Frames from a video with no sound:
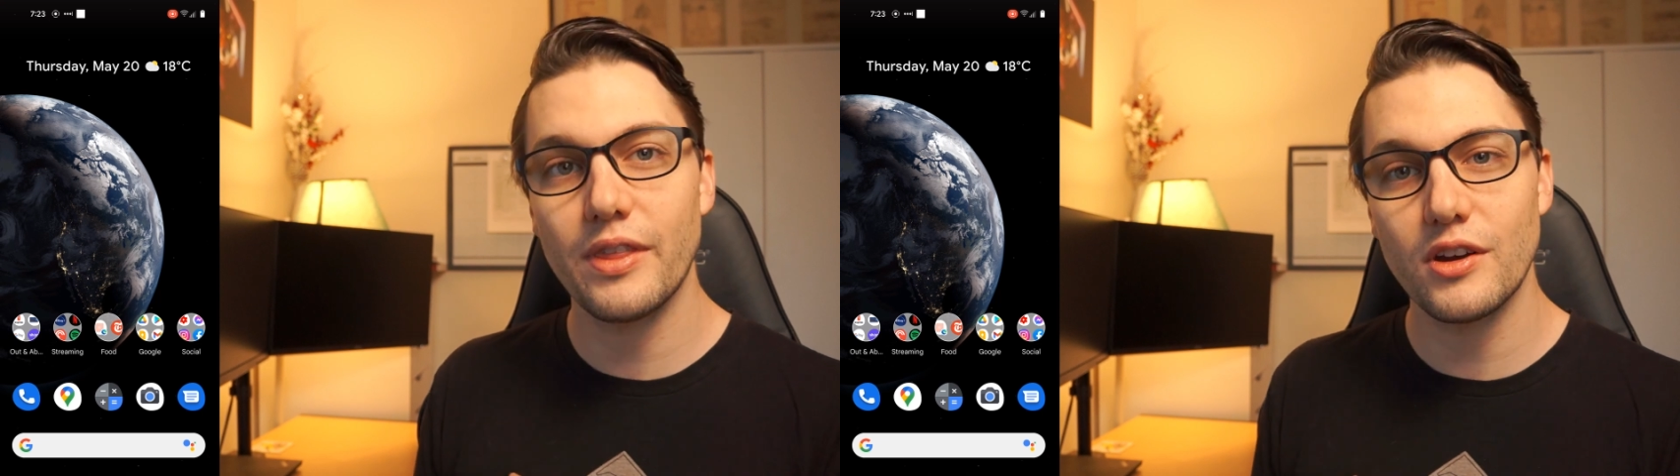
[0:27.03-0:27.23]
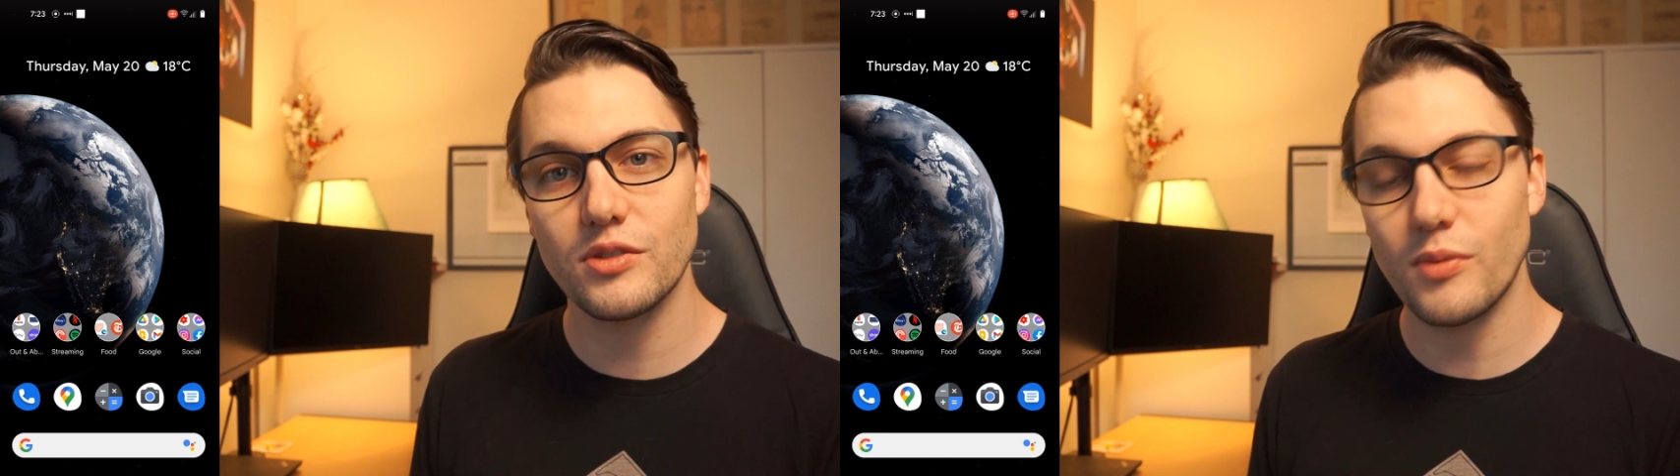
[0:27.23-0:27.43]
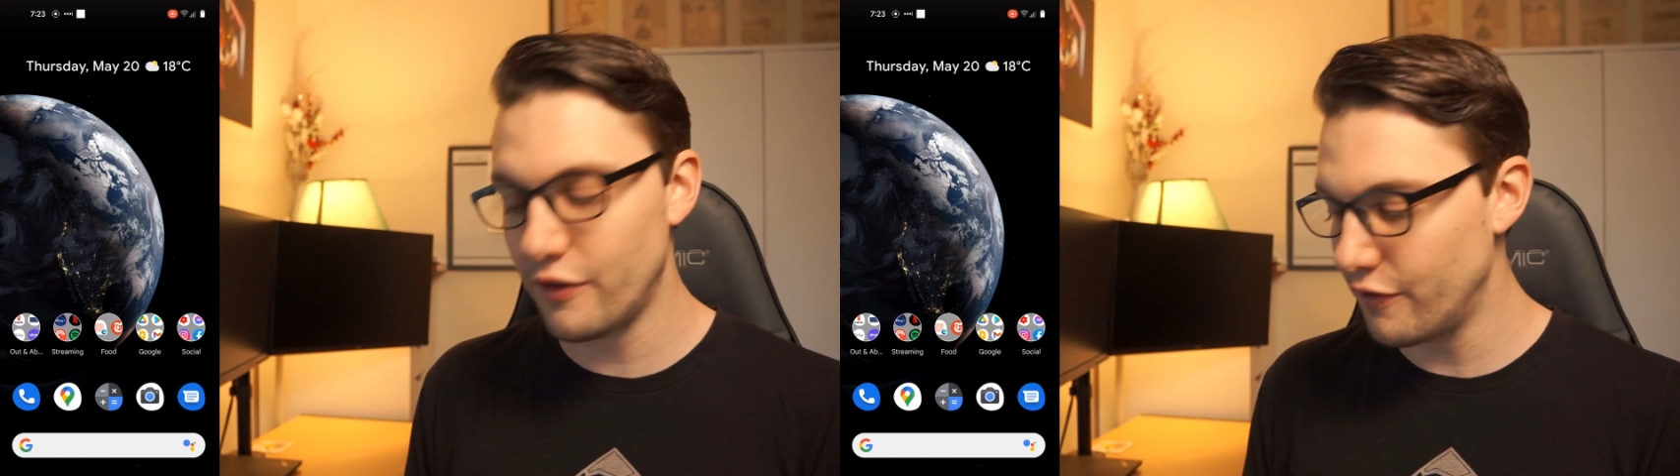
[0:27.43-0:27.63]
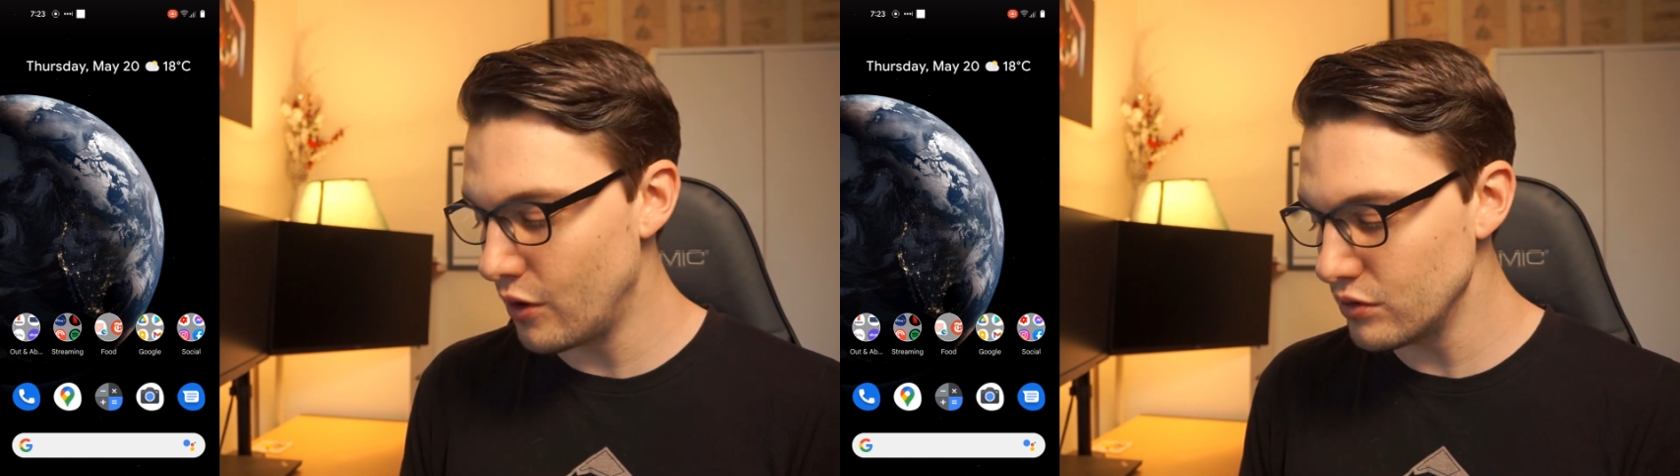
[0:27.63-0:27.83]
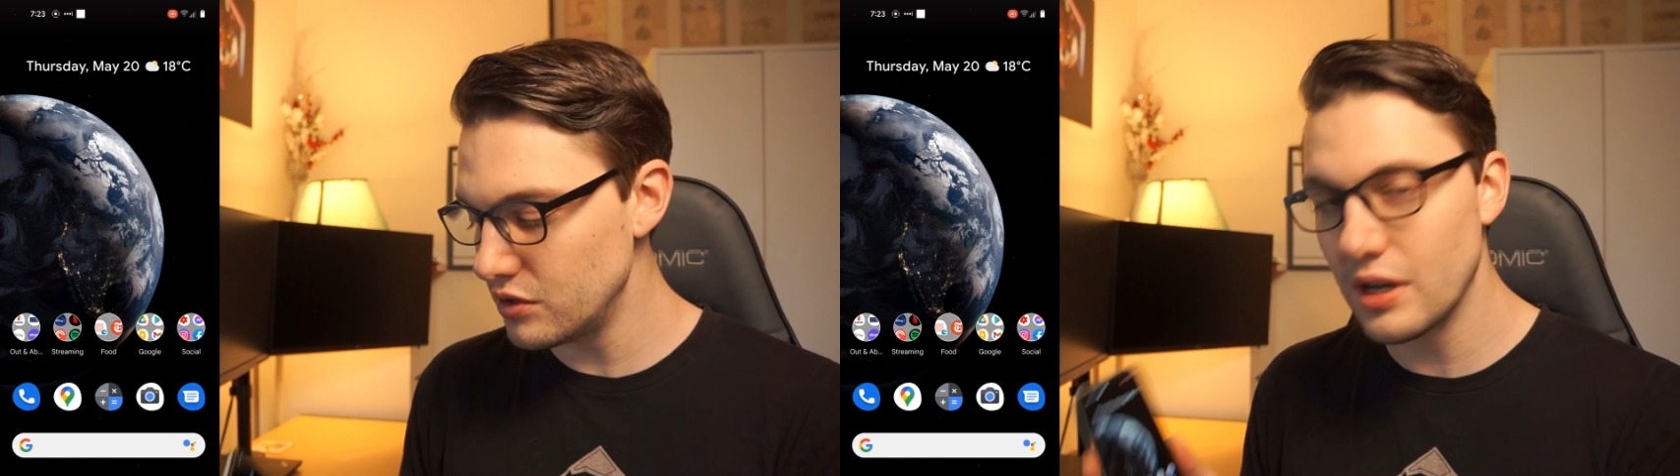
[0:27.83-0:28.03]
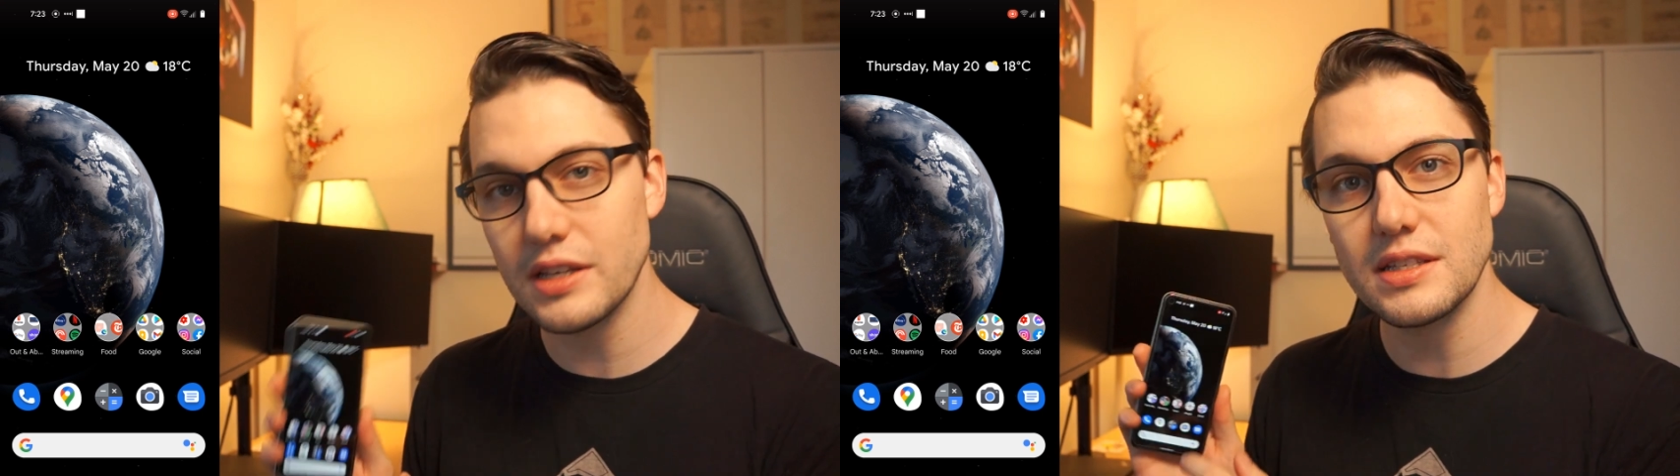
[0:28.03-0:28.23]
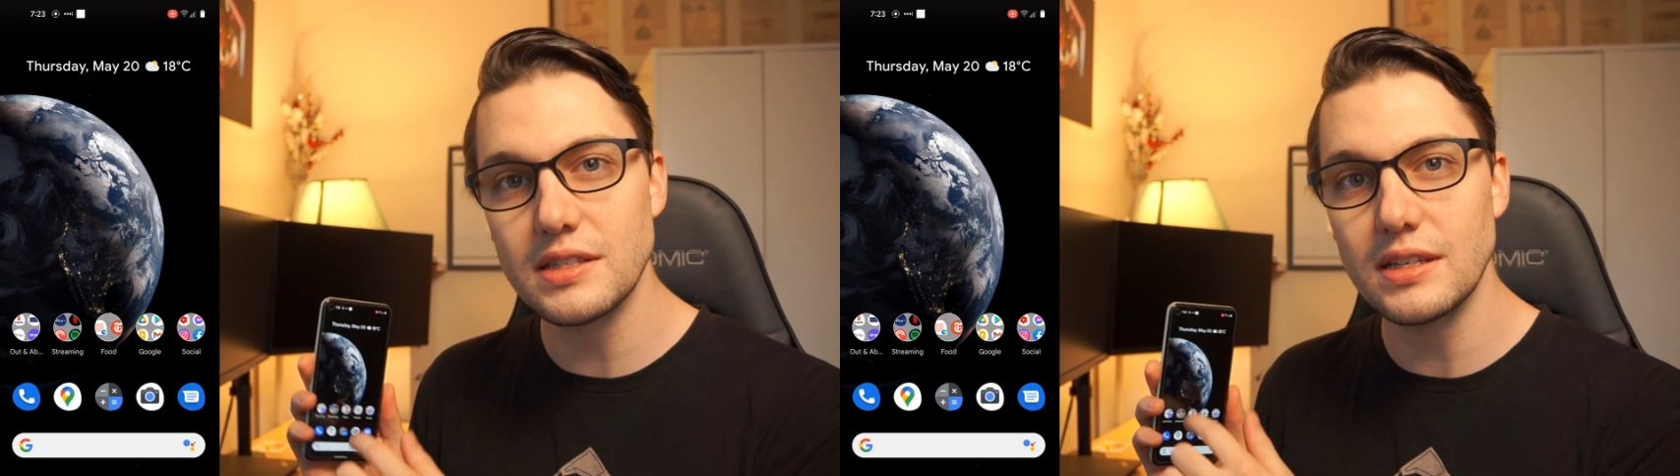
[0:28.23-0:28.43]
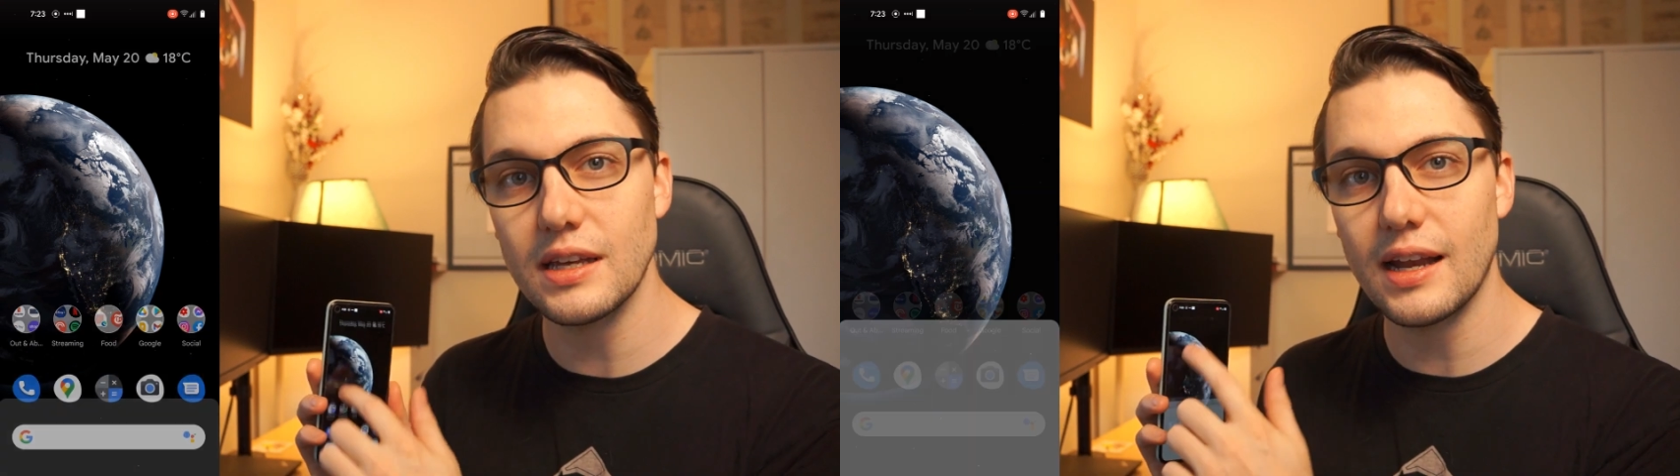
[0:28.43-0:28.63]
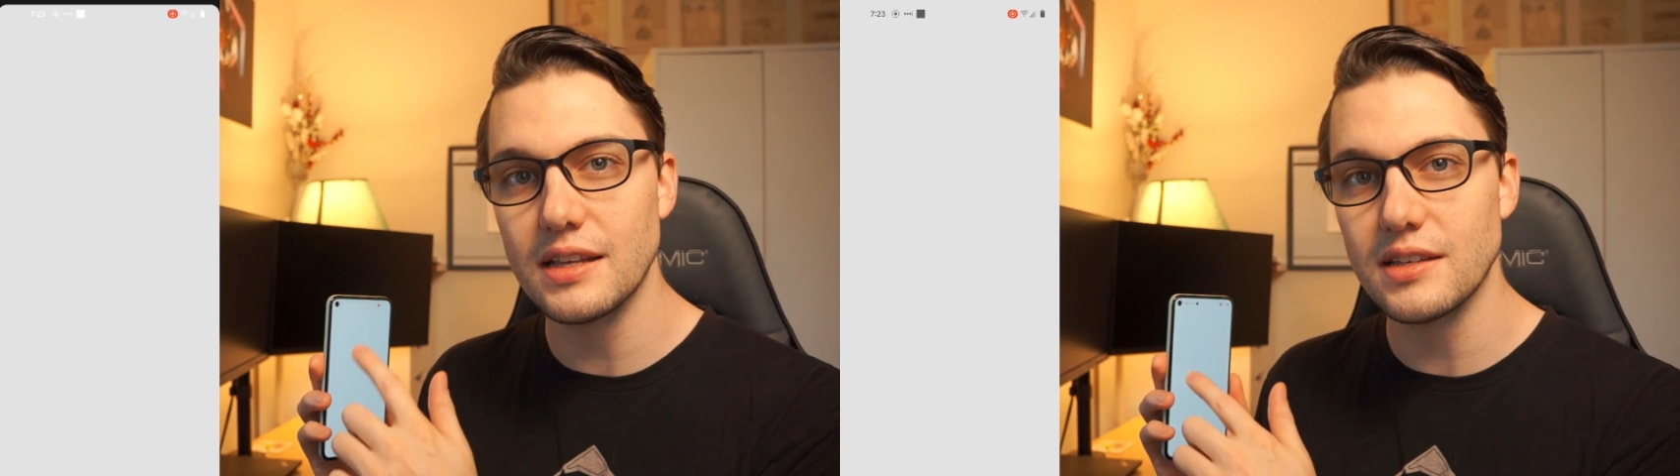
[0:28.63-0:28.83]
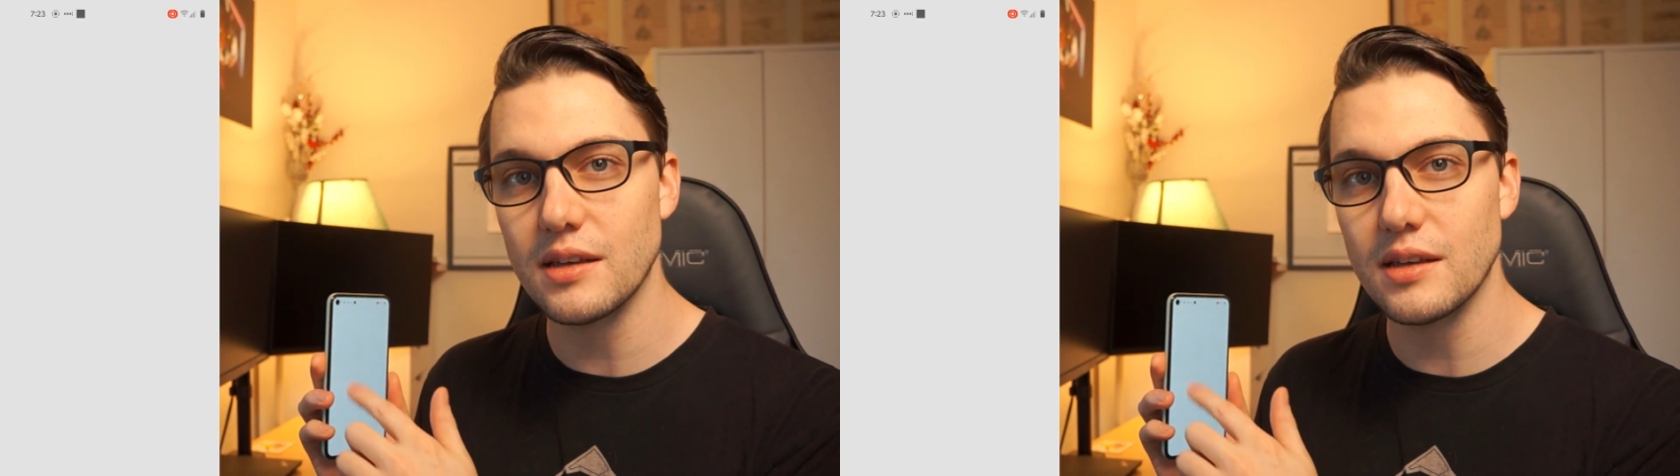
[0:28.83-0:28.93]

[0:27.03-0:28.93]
there's my phone. So you guys can see it as